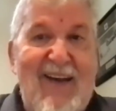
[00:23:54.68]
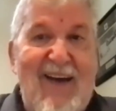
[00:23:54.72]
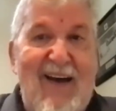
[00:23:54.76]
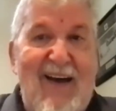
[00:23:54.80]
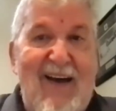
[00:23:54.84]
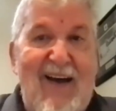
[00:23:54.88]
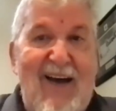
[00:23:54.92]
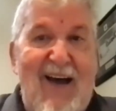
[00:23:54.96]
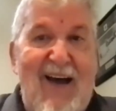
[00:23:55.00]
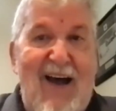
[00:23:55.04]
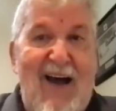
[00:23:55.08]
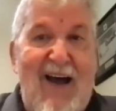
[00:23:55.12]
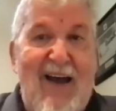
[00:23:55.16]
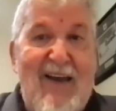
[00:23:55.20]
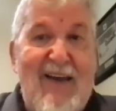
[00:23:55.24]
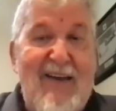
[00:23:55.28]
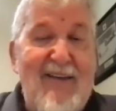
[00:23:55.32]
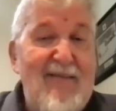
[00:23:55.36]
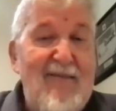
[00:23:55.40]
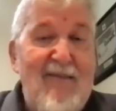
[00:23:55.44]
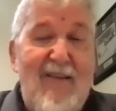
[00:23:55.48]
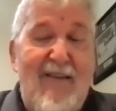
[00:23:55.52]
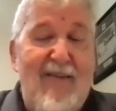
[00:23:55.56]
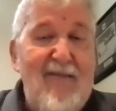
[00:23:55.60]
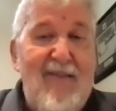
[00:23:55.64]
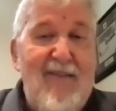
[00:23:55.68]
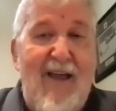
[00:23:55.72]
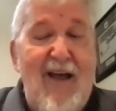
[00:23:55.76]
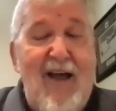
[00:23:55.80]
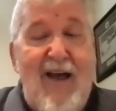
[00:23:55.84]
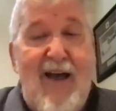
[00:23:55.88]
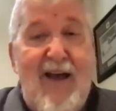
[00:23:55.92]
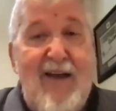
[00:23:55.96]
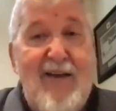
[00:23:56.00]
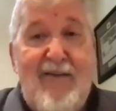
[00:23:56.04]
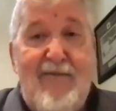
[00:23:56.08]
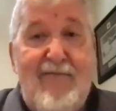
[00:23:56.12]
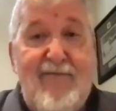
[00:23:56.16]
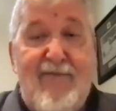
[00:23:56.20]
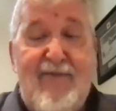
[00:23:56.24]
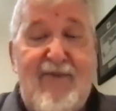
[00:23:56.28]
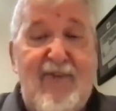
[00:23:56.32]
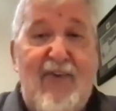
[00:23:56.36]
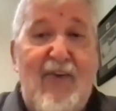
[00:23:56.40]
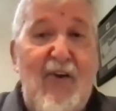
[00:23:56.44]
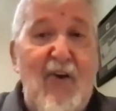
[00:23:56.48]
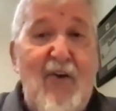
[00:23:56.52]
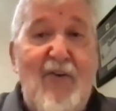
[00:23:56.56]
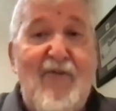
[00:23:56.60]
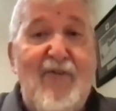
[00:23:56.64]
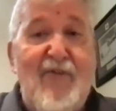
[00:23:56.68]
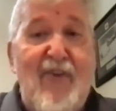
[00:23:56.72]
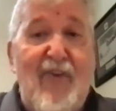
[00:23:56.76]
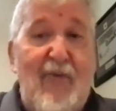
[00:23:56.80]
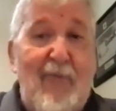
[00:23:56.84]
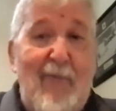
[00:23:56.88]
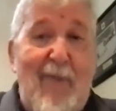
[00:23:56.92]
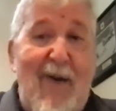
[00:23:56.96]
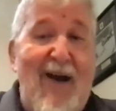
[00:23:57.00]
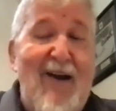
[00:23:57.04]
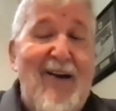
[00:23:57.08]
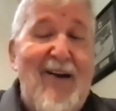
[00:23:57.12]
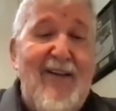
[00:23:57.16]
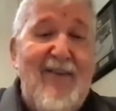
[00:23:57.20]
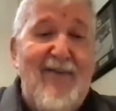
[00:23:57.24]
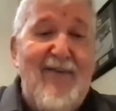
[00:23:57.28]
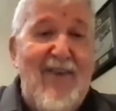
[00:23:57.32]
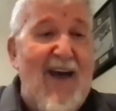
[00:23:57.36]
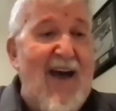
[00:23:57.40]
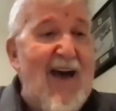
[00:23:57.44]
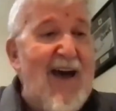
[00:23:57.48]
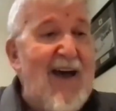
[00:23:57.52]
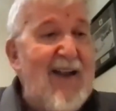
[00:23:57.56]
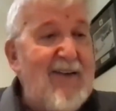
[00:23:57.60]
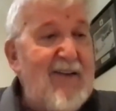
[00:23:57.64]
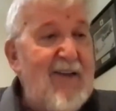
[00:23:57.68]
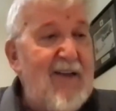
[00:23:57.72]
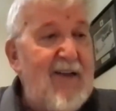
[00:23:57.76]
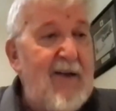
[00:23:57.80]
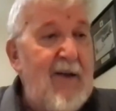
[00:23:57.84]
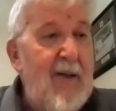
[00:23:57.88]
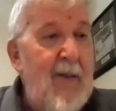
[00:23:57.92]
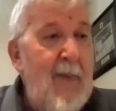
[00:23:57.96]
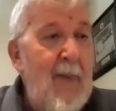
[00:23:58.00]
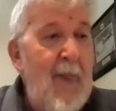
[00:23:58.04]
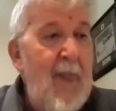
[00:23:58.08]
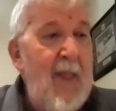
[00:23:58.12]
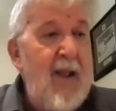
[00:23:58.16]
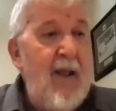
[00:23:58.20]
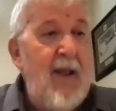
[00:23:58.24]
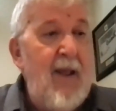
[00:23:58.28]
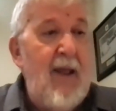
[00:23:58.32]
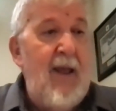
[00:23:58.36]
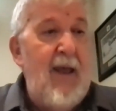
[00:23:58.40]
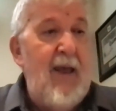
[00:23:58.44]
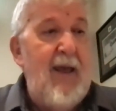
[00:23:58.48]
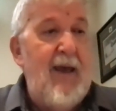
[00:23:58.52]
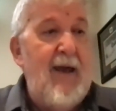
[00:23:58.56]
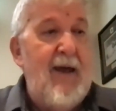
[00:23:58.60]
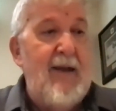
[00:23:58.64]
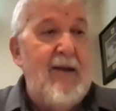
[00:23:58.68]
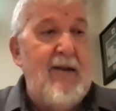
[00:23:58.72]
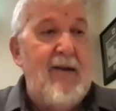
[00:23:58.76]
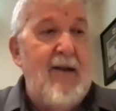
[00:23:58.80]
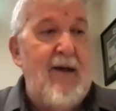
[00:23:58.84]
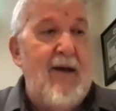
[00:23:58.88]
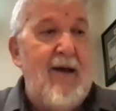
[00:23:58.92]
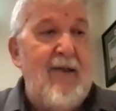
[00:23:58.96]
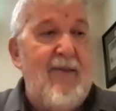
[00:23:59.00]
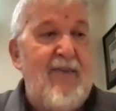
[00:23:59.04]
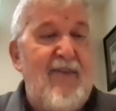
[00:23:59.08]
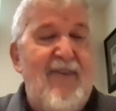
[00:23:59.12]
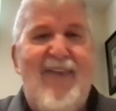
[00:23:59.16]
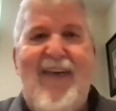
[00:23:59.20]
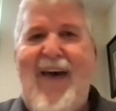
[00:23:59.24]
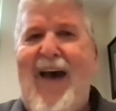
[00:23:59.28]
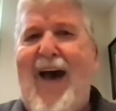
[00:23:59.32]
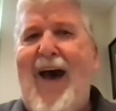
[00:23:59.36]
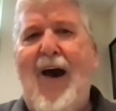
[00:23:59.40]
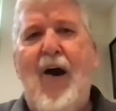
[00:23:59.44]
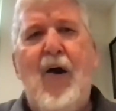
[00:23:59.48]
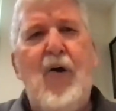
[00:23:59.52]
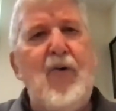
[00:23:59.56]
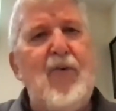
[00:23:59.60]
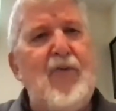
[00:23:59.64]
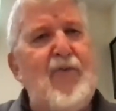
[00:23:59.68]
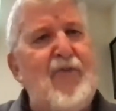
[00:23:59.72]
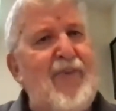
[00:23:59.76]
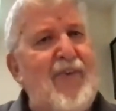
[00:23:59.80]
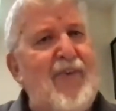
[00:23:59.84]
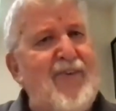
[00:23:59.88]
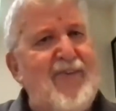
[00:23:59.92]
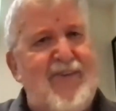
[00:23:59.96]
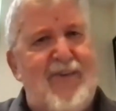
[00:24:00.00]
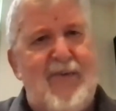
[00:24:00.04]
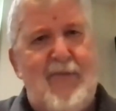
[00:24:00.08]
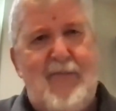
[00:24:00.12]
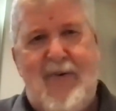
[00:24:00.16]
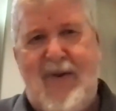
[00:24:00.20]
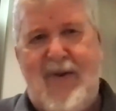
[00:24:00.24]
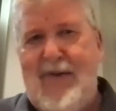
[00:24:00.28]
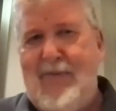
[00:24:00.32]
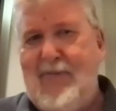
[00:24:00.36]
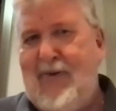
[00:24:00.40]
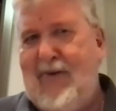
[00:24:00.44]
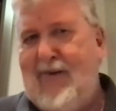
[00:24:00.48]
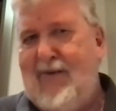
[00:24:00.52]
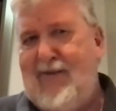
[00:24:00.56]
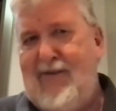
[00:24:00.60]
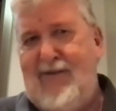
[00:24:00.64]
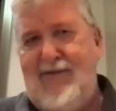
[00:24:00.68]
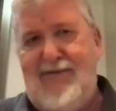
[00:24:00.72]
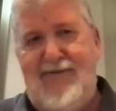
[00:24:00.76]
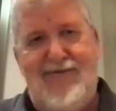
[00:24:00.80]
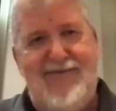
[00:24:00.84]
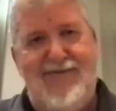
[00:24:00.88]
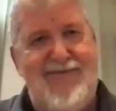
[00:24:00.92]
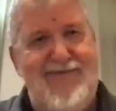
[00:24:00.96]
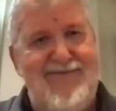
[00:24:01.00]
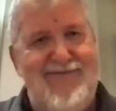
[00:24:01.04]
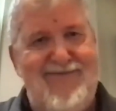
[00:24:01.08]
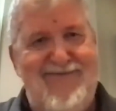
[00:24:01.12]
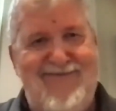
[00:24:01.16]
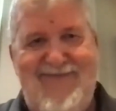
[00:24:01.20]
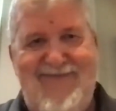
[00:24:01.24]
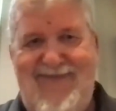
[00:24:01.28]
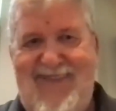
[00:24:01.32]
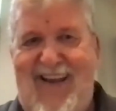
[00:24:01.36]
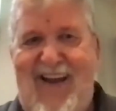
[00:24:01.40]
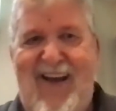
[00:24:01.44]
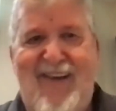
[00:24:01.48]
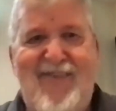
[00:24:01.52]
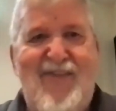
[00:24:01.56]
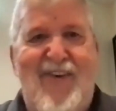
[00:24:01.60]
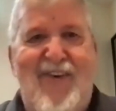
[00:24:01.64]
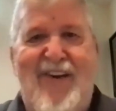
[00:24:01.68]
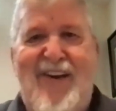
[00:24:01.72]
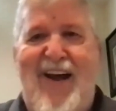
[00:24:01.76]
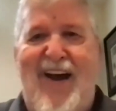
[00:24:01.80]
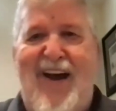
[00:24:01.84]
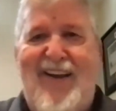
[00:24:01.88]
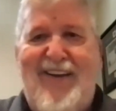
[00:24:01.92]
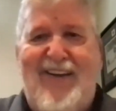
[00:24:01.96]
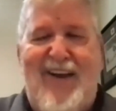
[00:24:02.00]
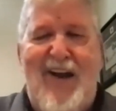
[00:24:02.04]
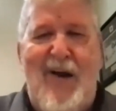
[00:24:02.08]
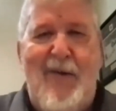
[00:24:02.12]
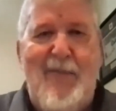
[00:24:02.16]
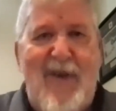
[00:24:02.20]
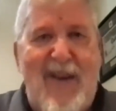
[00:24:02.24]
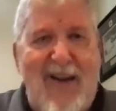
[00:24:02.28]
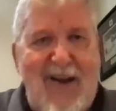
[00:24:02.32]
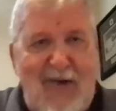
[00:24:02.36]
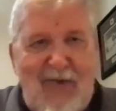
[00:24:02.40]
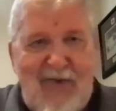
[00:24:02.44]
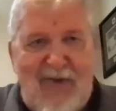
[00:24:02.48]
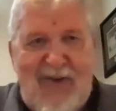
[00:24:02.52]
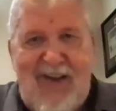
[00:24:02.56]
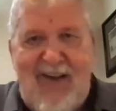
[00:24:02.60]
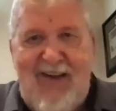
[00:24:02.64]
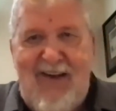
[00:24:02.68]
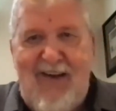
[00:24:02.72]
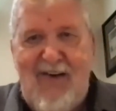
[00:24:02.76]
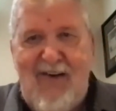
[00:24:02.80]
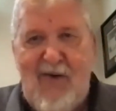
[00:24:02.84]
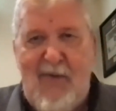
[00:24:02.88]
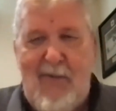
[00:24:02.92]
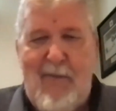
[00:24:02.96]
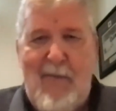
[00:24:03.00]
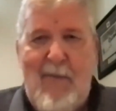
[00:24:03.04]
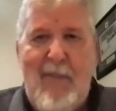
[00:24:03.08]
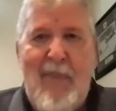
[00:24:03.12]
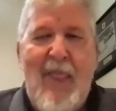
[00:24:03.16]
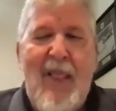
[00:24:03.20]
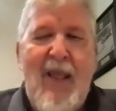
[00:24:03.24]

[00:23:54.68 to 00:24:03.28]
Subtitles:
I served as part of that, and thousands of people every night coming out to hear him.